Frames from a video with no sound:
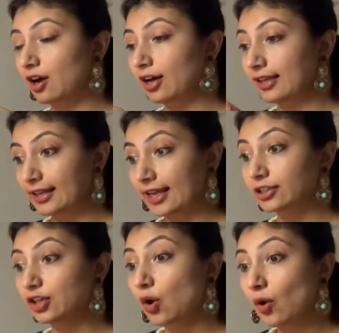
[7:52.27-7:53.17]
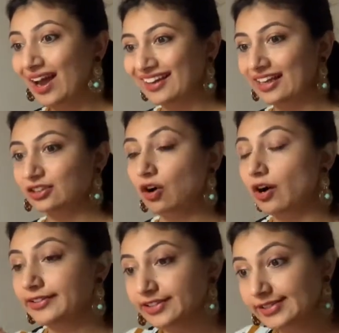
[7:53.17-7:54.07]
Let go and let
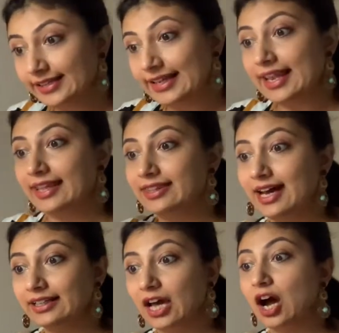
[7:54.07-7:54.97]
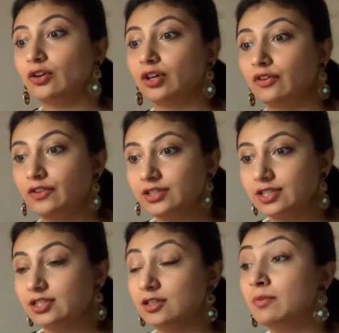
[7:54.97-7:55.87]
God. Just let that out of your
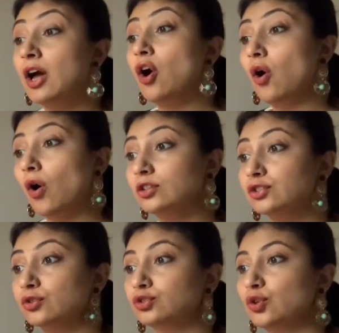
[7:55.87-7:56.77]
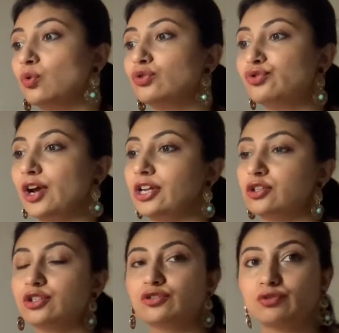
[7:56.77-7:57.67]
system. Also, don't try to
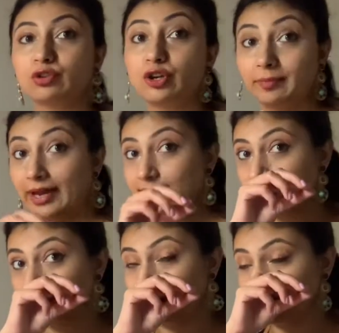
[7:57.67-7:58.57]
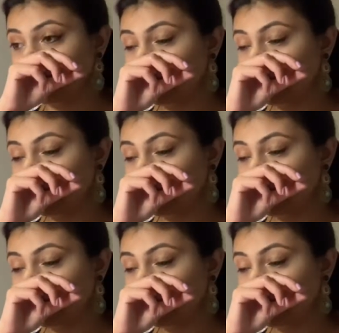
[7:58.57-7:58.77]
control your masculine.